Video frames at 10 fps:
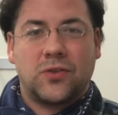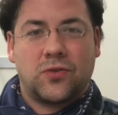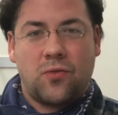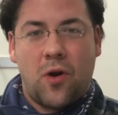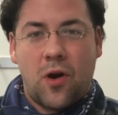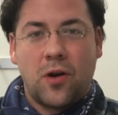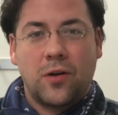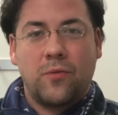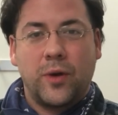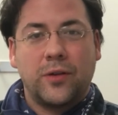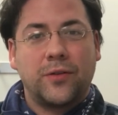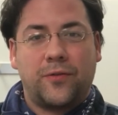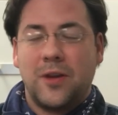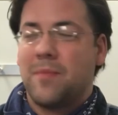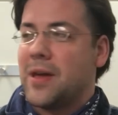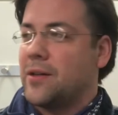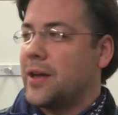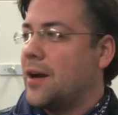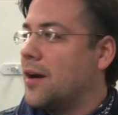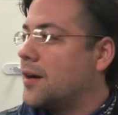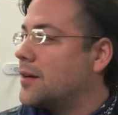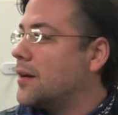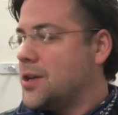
strong-willed female character.